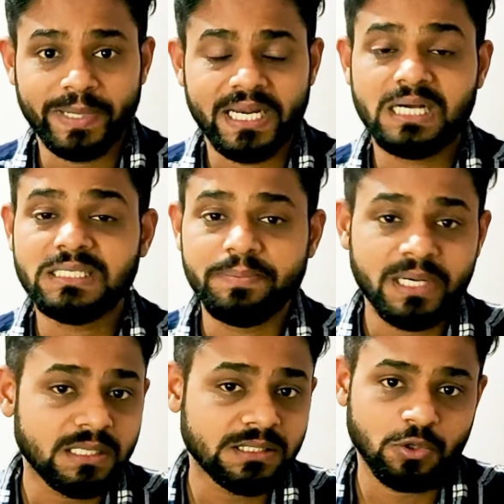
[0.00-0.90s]
build a
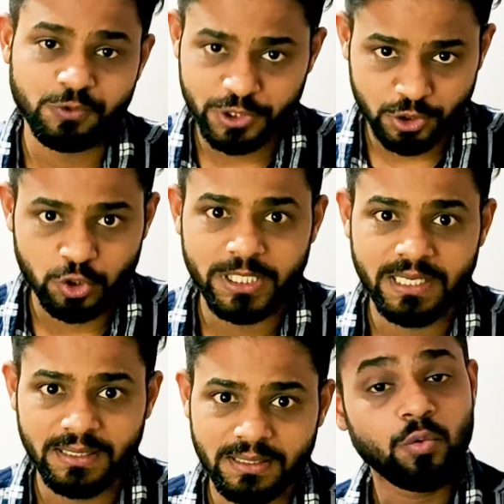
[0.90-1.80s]
similar solution
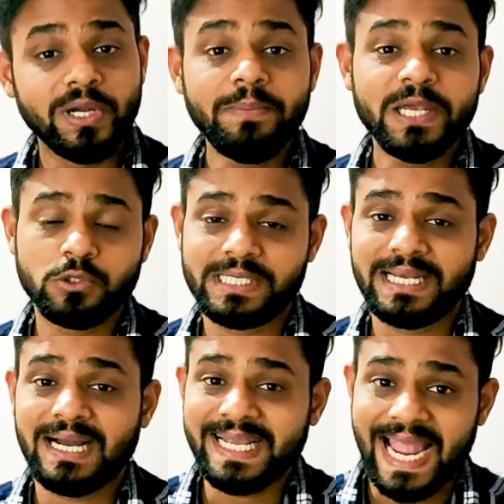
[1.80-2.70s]
today. We'll be
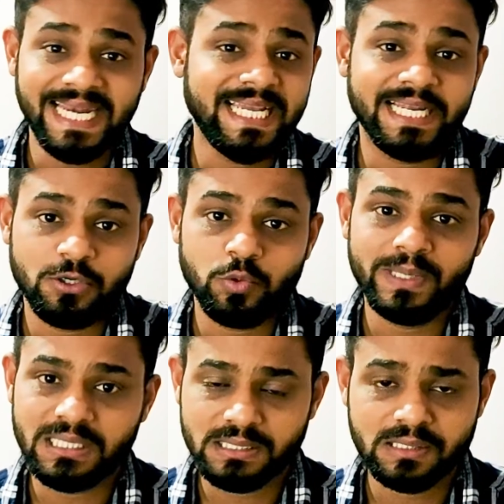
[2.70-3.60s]
using a Kandi kit to
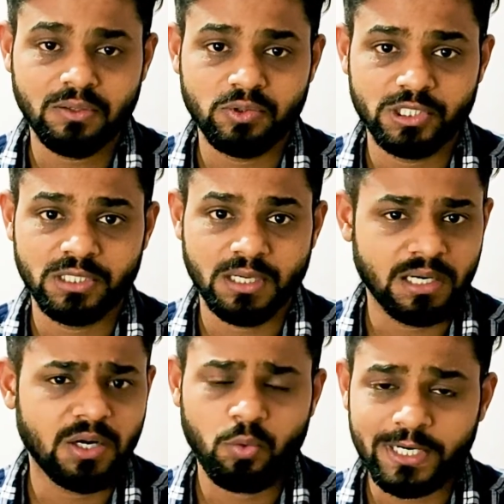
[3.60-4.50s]
build this solution.
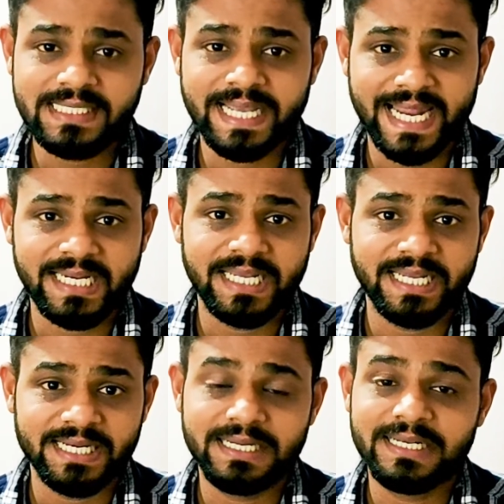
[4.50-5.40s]
Now what is a Kandi
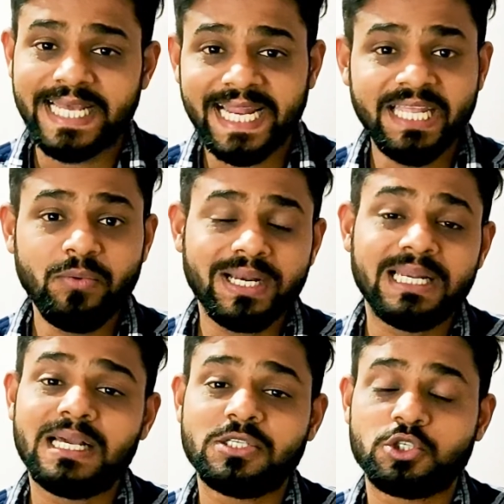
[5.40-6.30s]
kit? Kandi
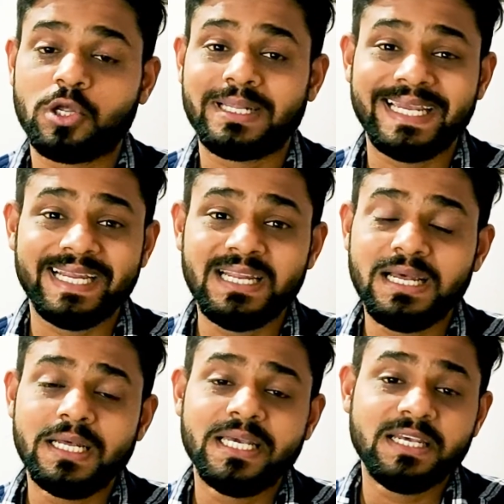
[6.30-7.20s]
one-click install kit
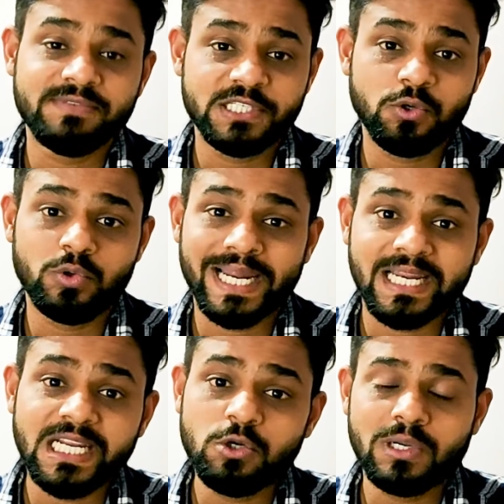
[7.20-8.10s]
gives you
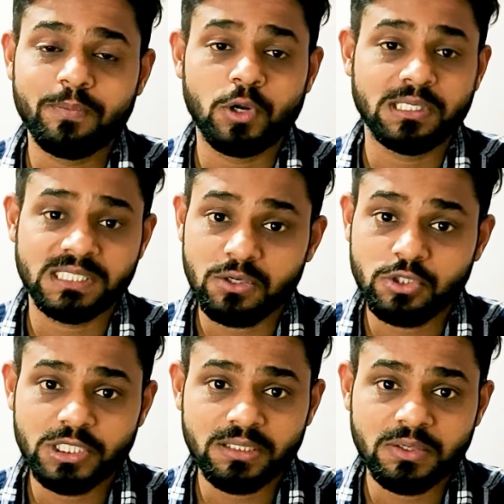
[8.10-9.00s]
ready to deploy
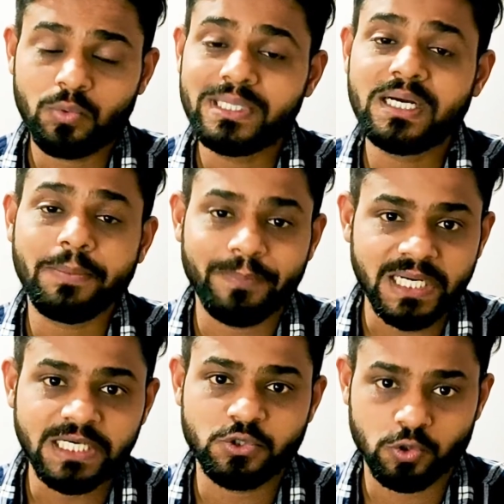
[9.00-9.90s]
solution with a
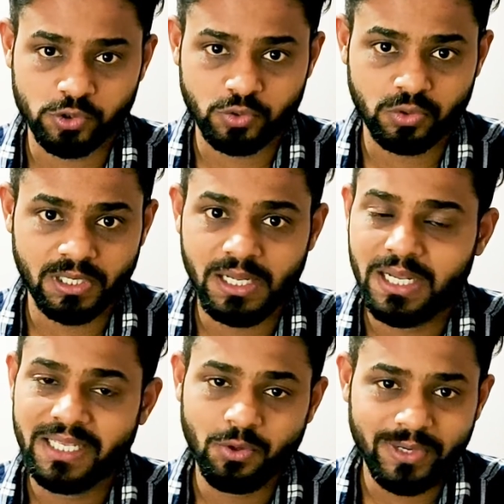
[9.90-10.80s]
complete source code.
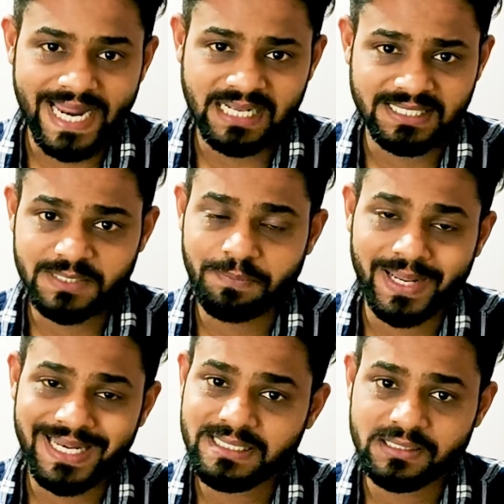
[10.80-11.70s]
You can access
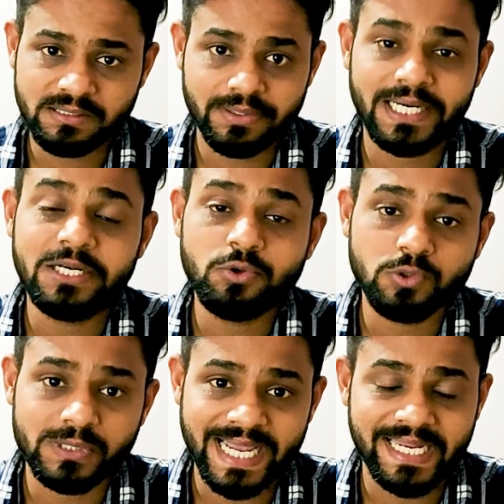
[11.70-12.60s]
many such ready to
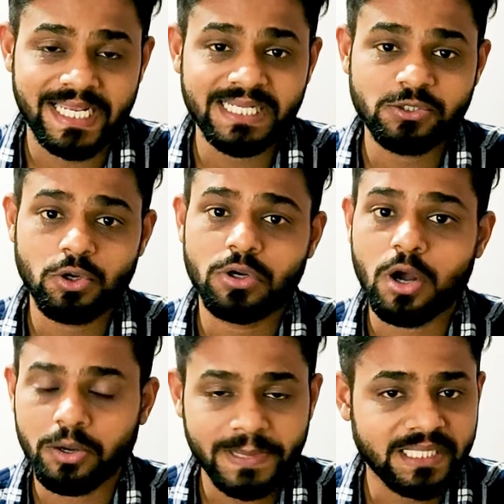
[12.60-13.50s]
use Kandi kits on
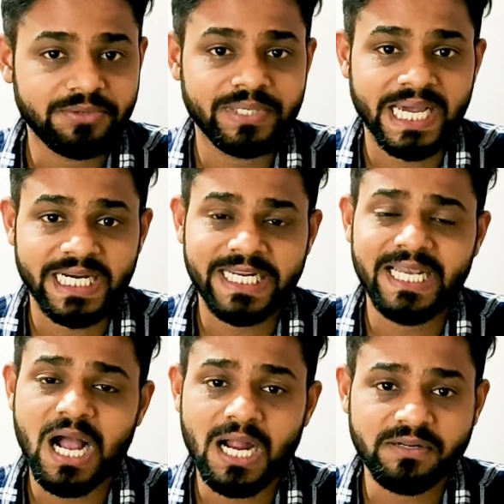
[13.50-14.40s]
augmented
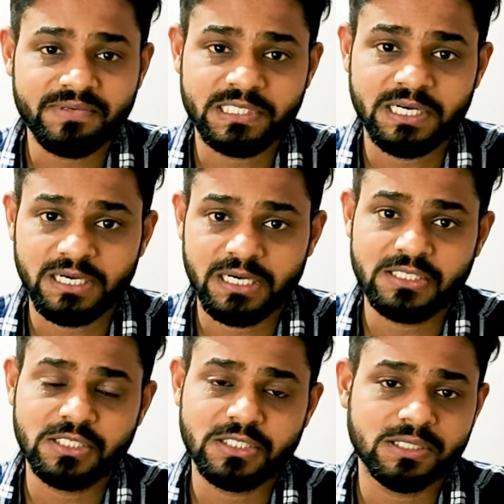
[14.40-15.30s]
reality, artificial
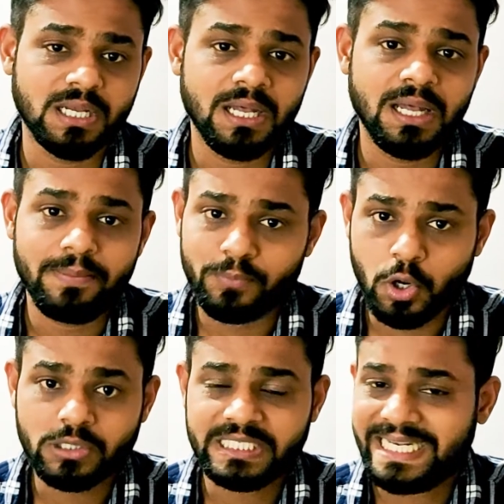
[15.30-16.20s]
intelligence,
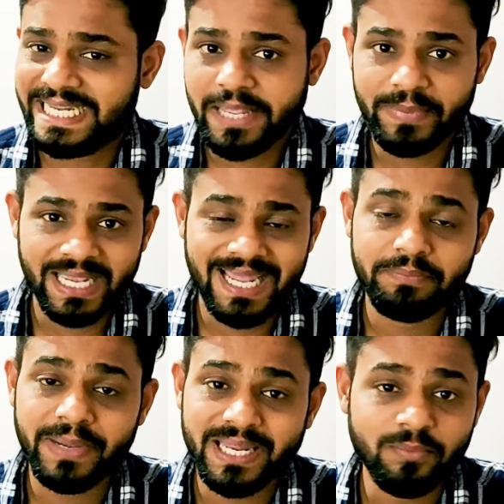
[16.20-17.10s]
blockchain, gaming
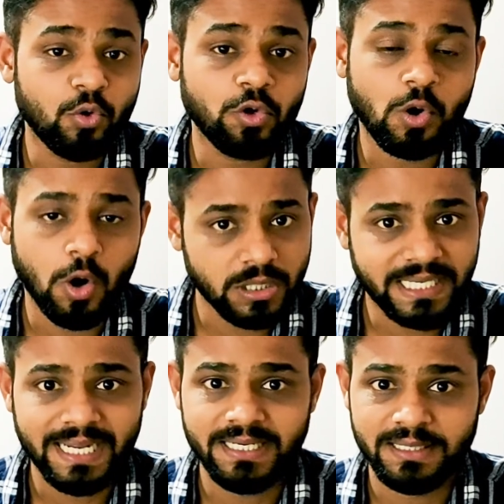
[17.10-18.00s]
and many more on
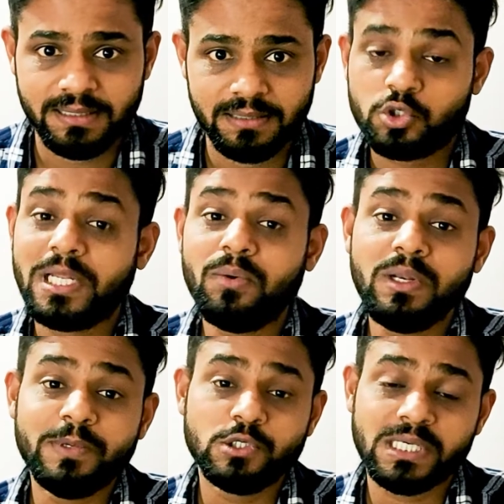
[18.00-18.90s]
Kandi. Today
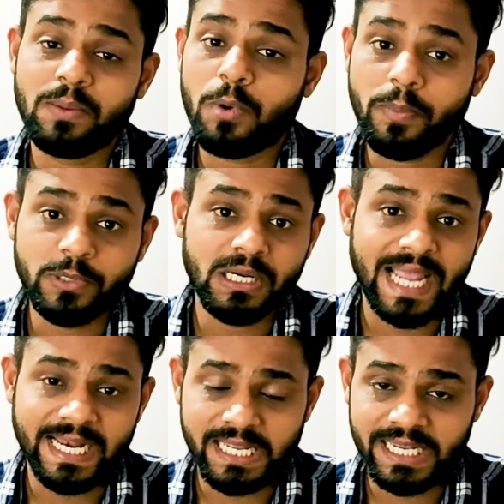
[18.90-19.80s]
we'll be using a popular
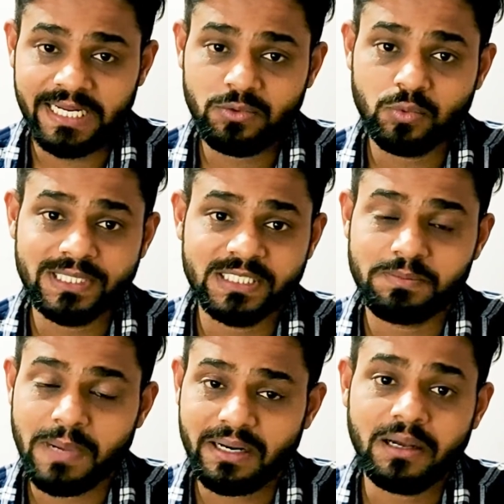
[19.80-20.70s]
Kandi kit, which is
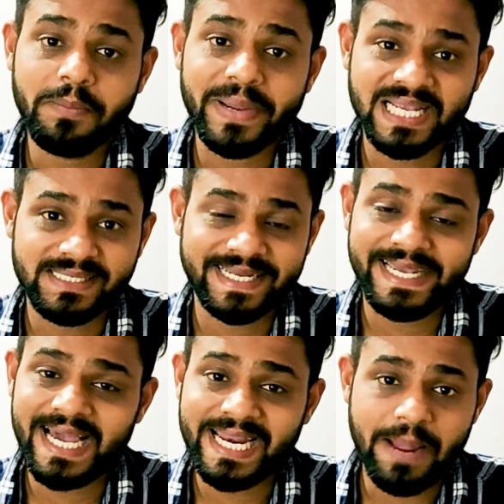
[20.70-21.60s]
marker based
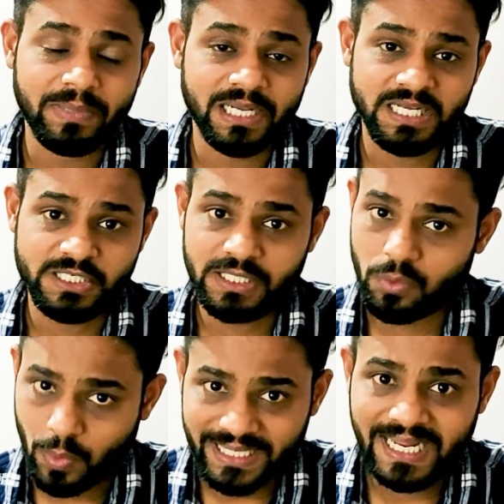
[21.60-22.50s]
A R
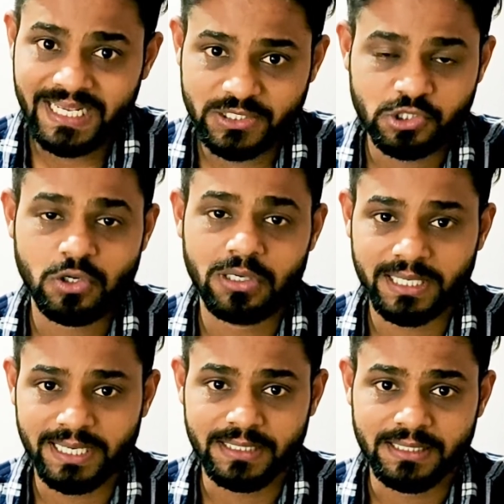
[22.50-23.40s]
application one-click install
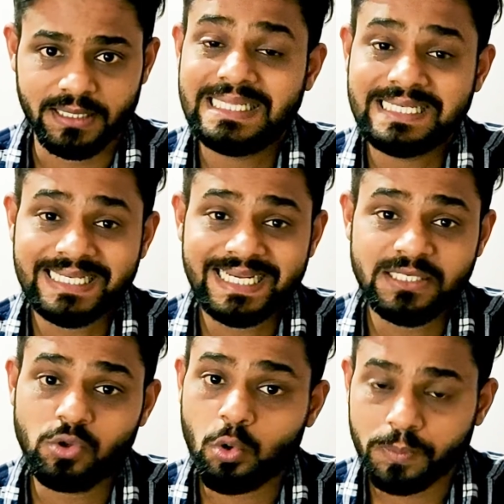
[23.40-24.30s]
kit. This kit
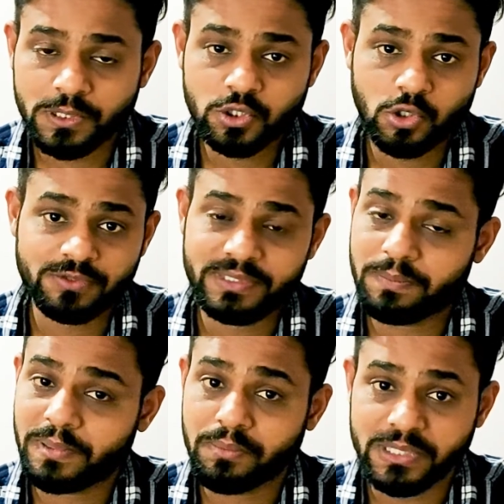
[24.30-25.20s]
is open source with
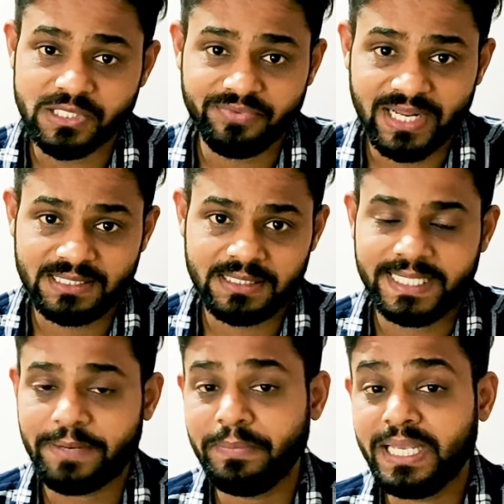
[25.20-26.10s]
a permissive license.
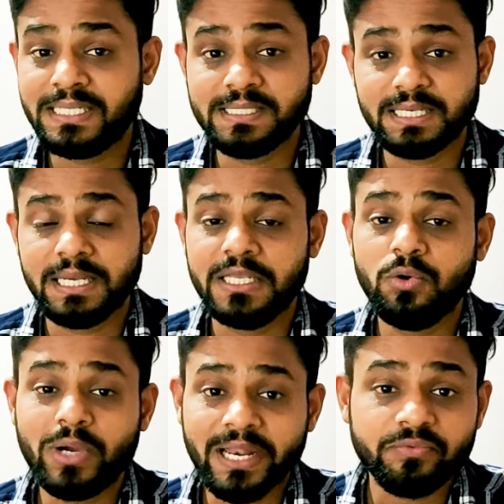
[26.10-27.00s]
That means
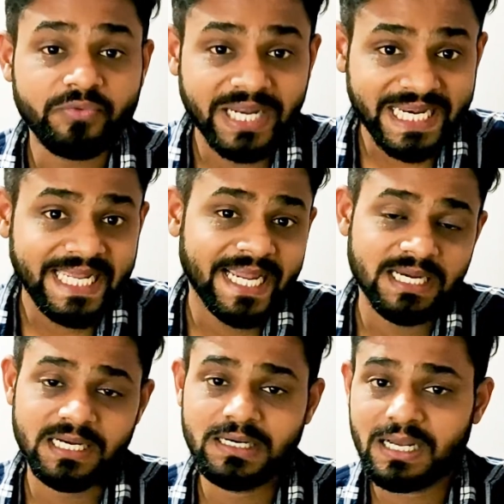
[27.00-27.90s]
you can freely
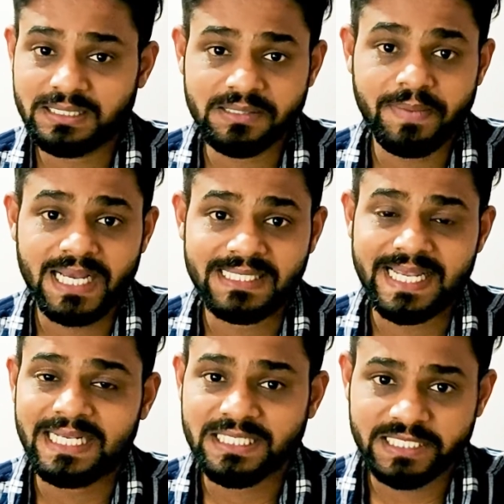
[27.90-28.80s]
edit, customize
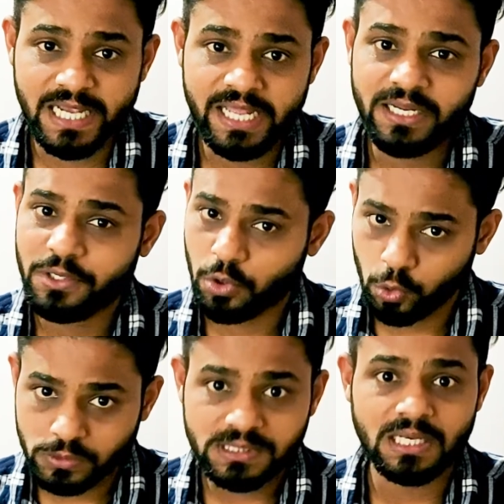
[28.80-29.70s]
and share your
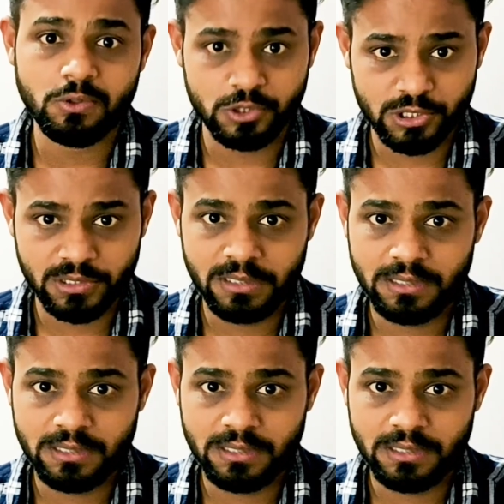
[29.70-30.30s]
own solution.